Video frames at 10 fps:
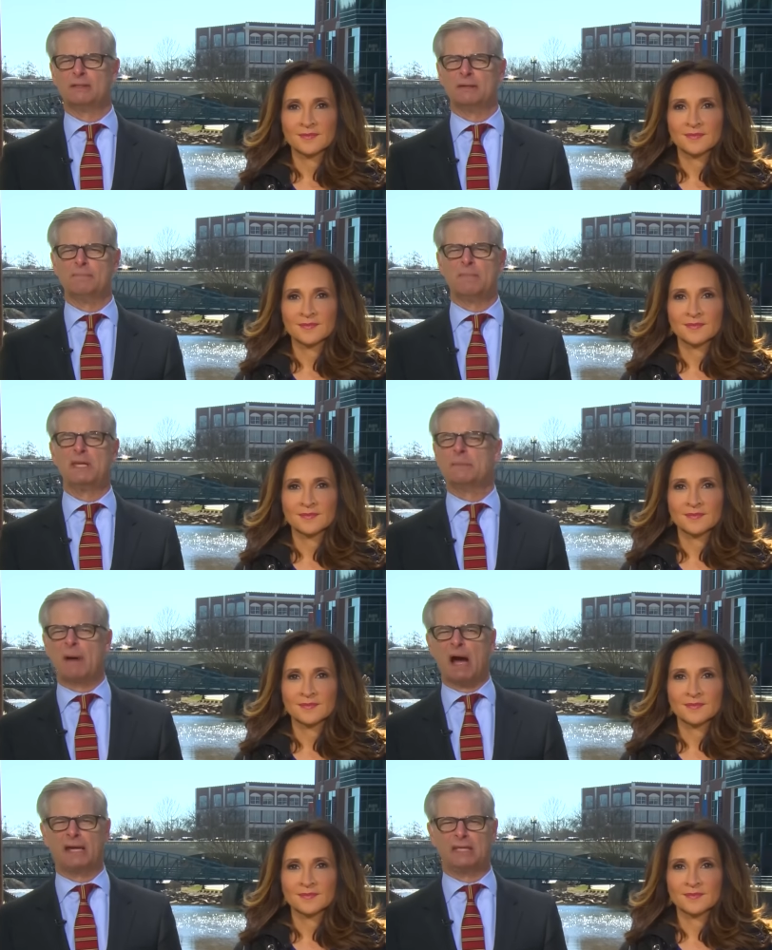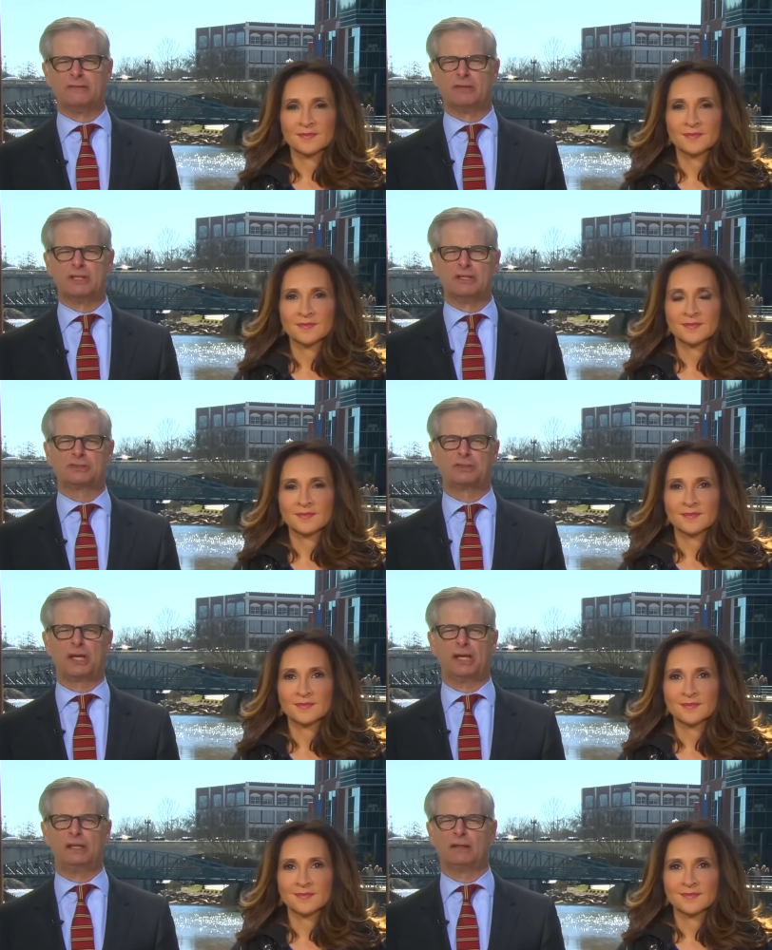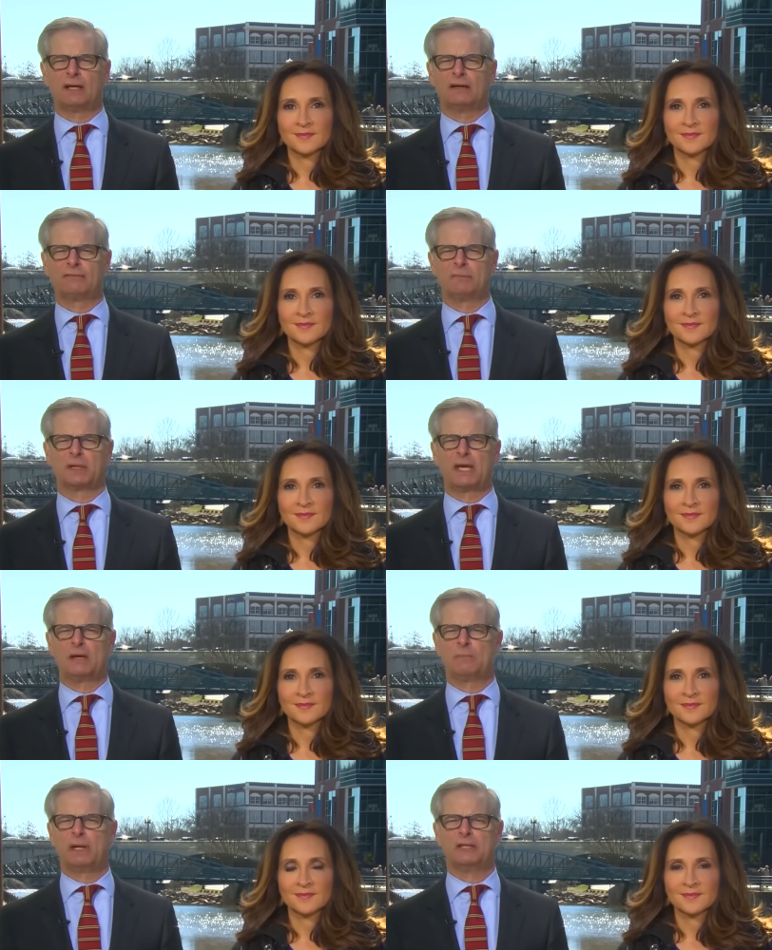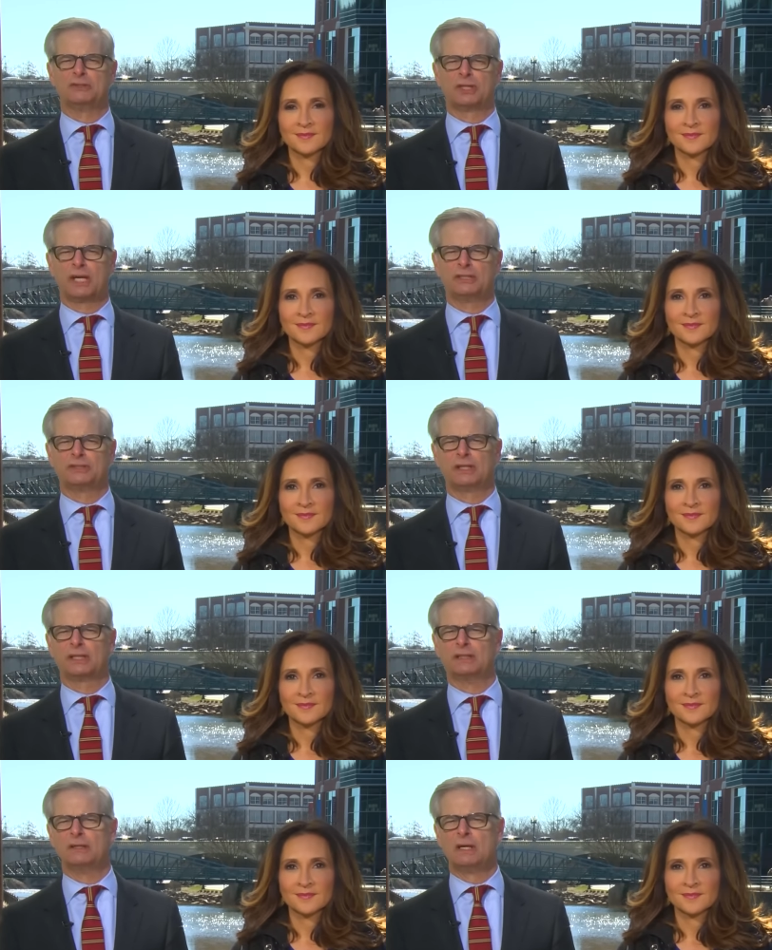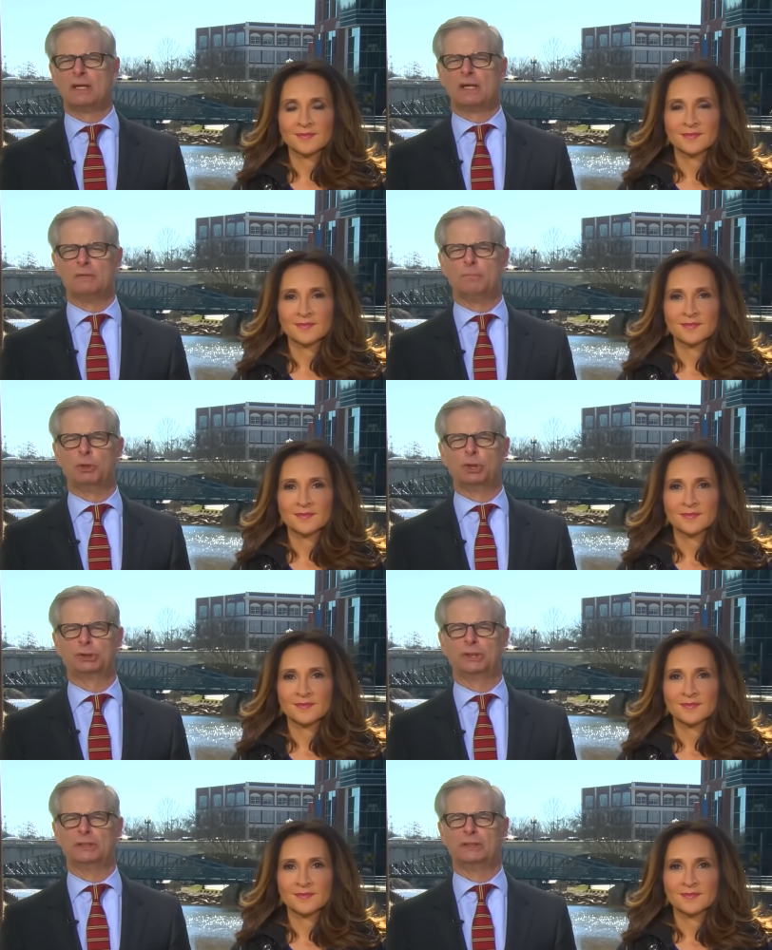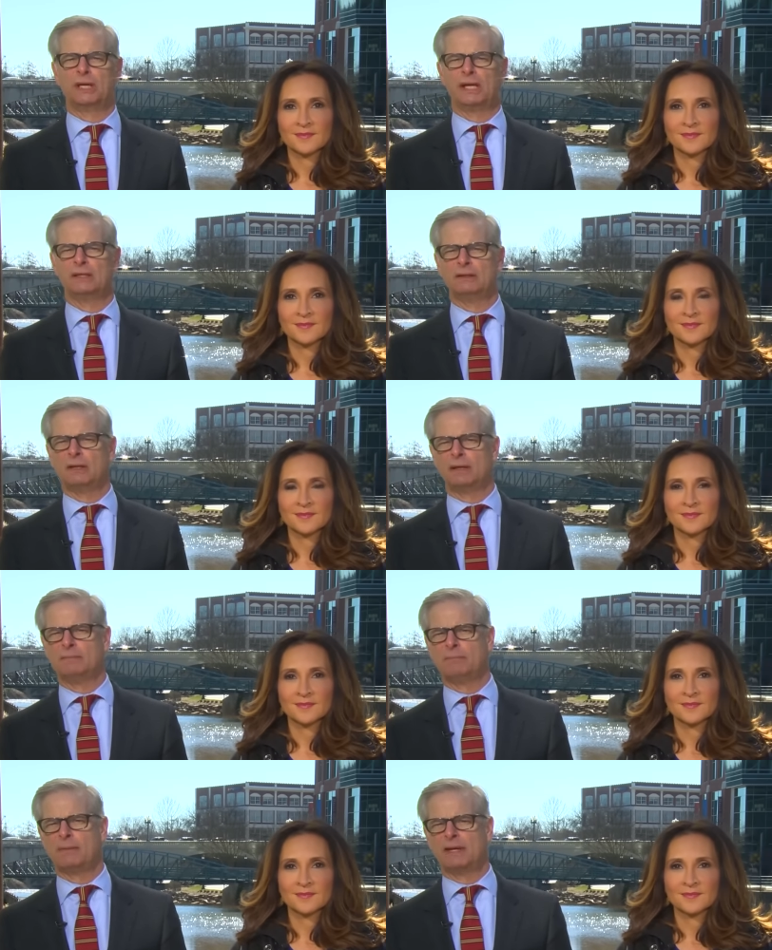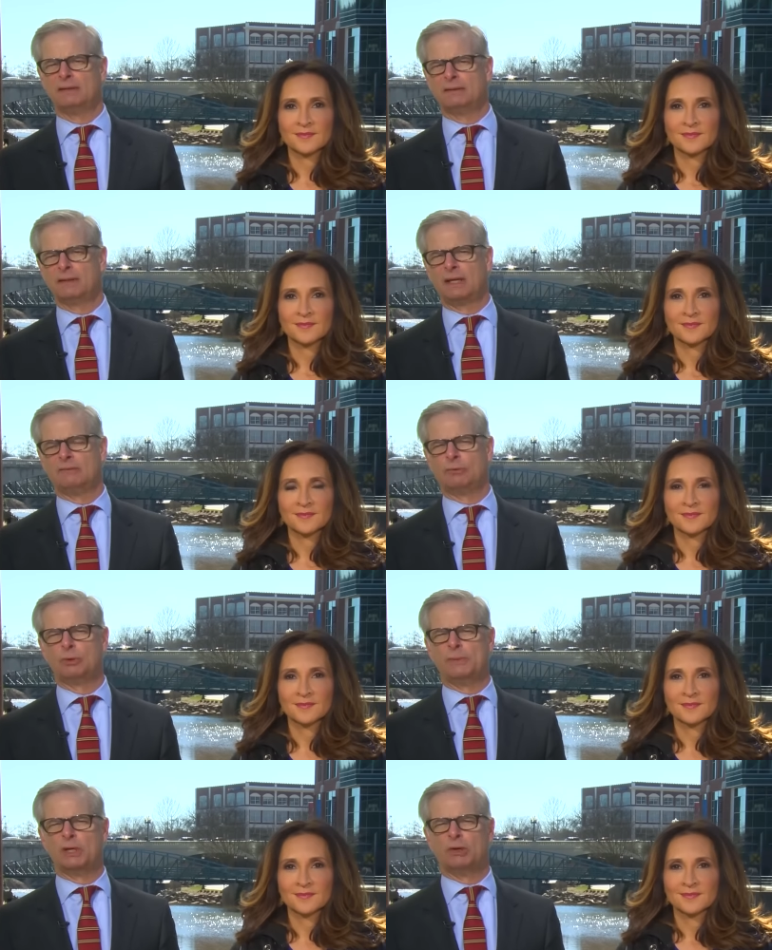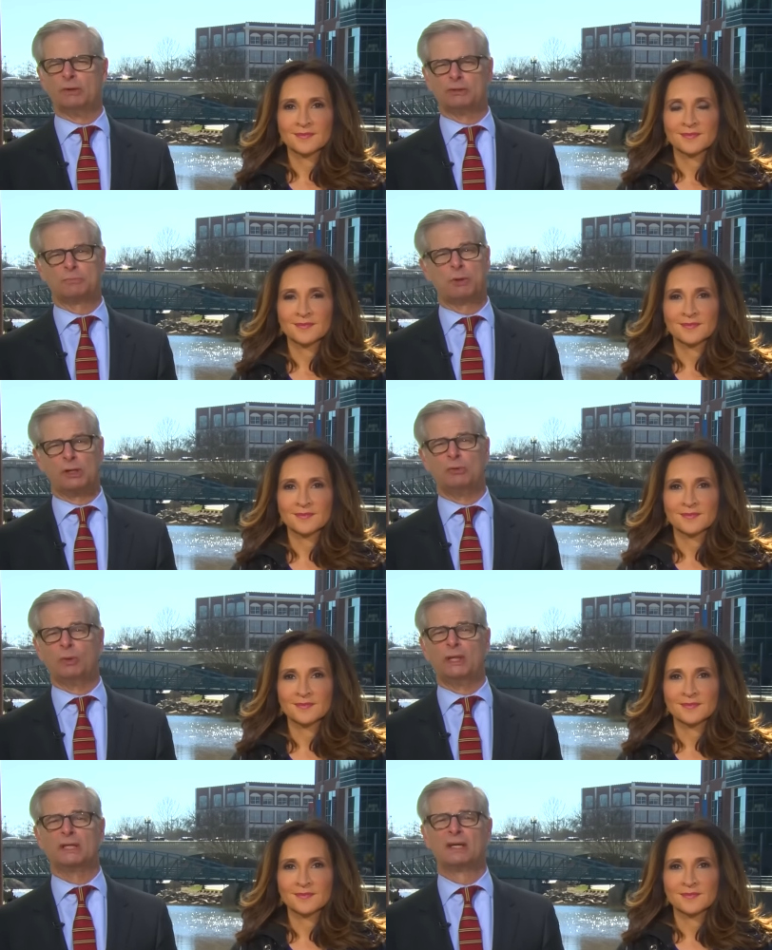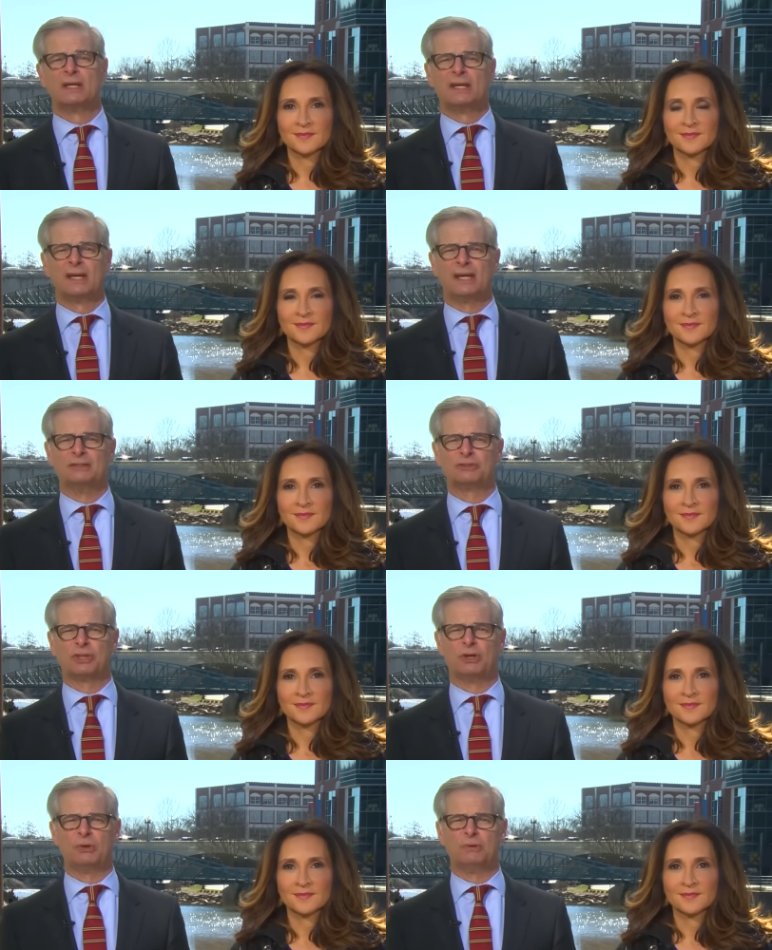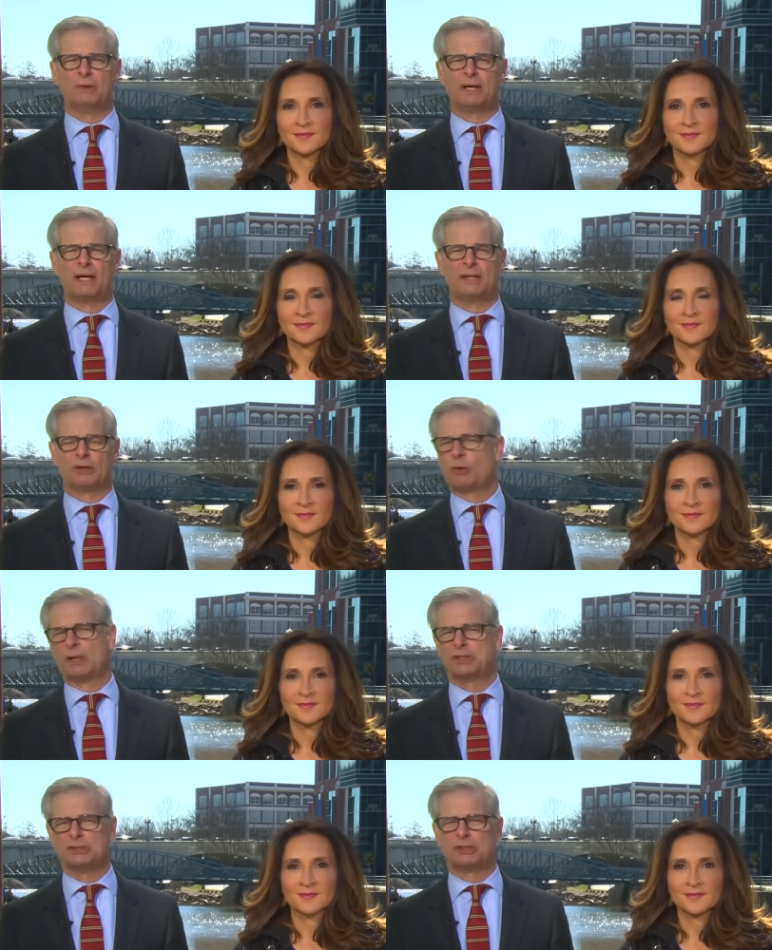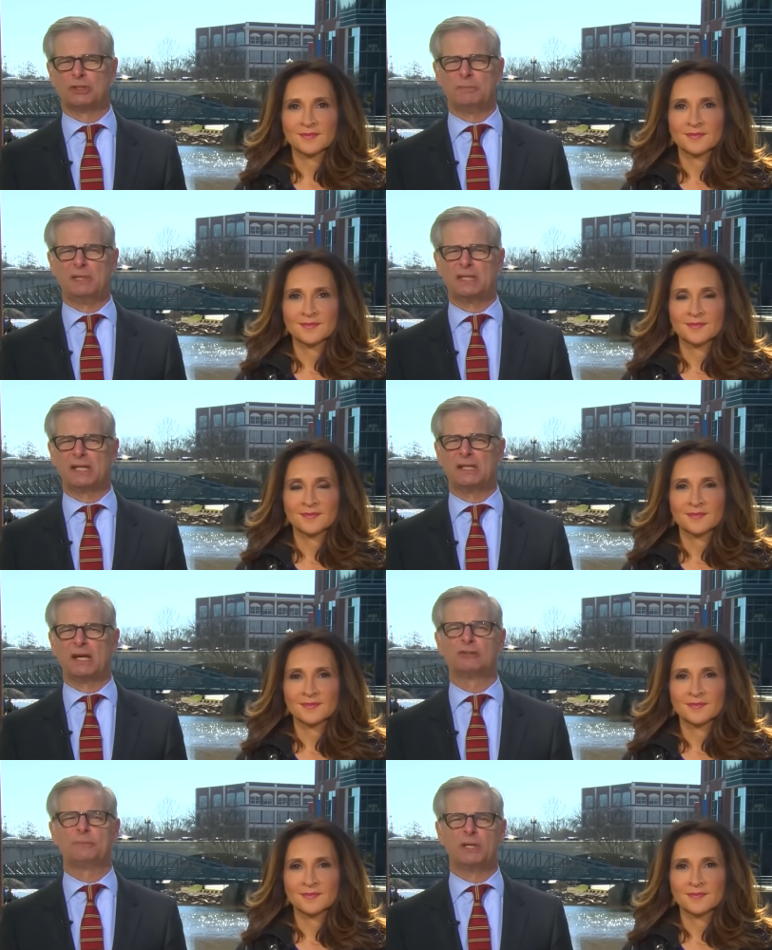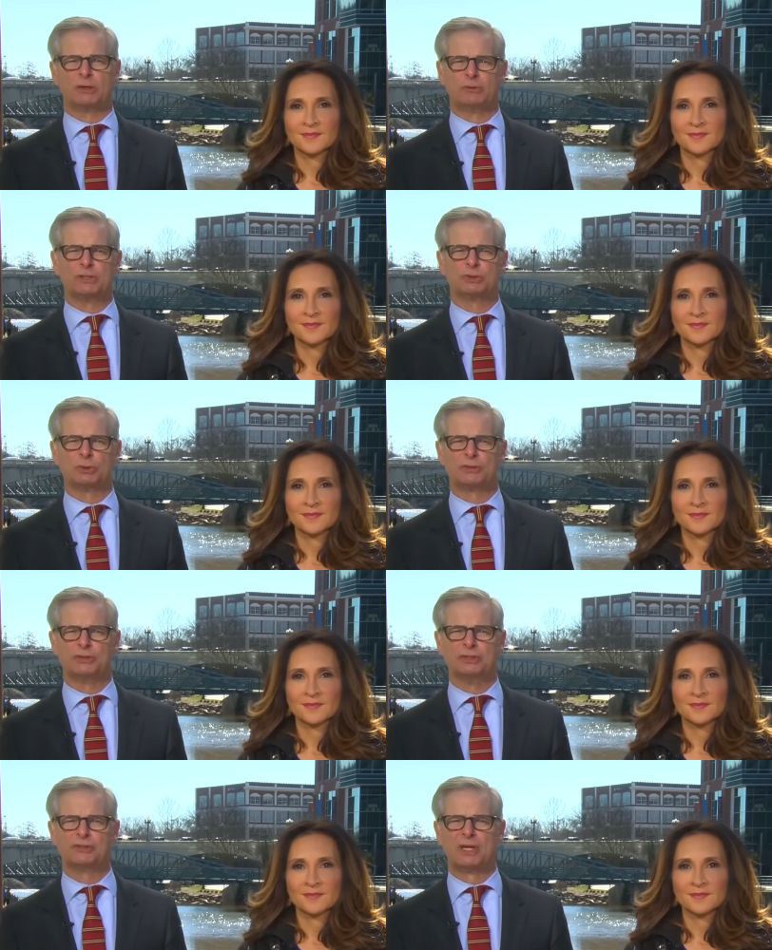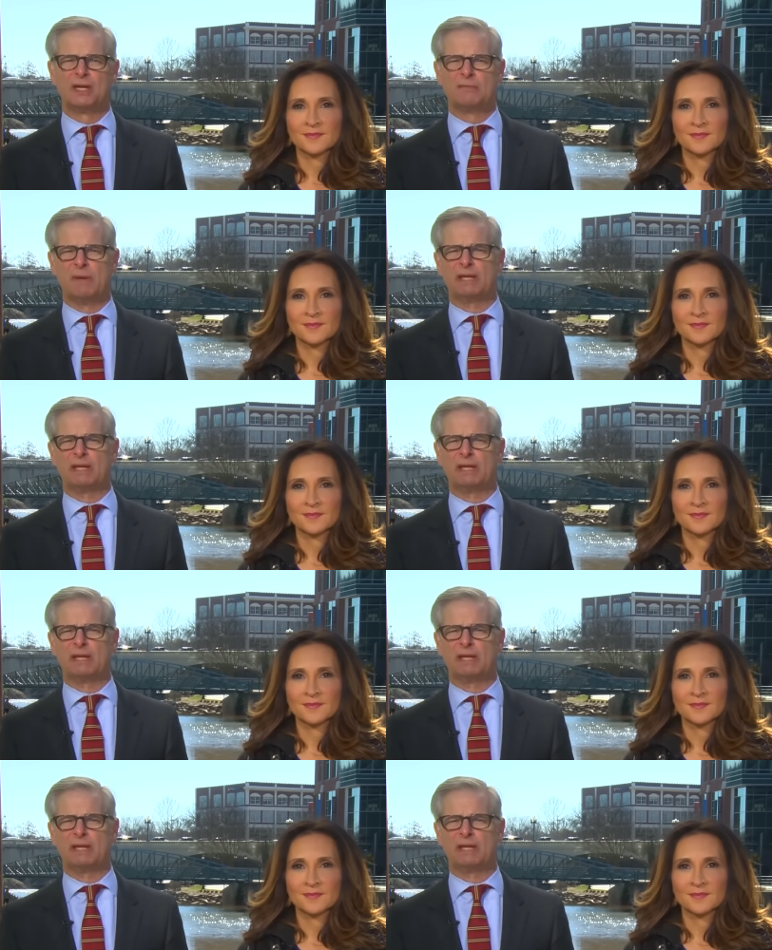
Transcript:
Speaker 1: the media buying, even in this state, uh, from the campaigns of Kasich and, and Bush and, and, and, and, and Rubio is pretty weak. And so uh, the question is going to be can they husband their resources, make